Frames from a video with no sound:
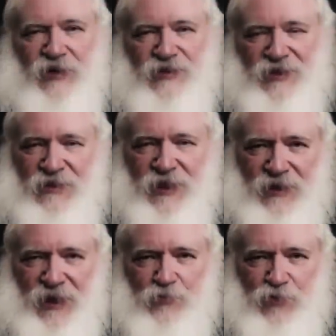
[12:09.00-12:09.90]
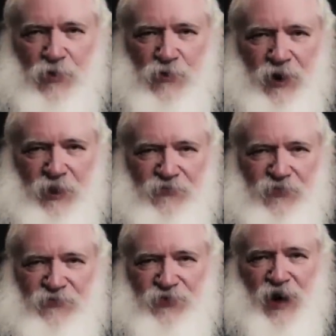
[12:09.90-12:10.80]
a Sunday night program
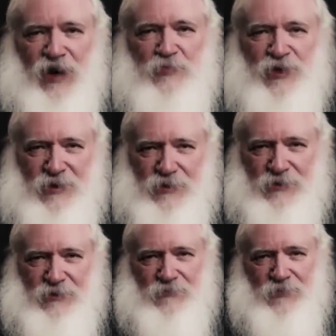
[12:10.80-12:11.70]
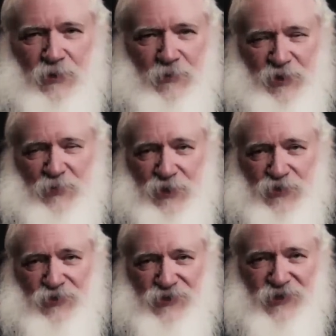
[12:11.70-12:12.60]
for V I Ps that you might be
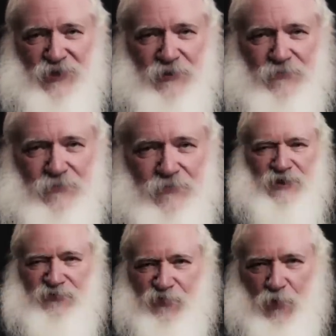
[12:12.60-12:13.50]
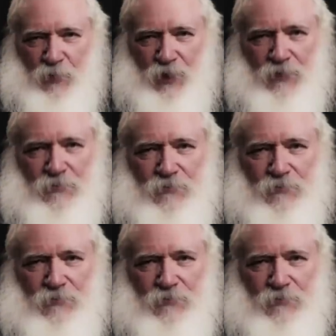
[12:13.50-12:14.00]
interested in. It's informal,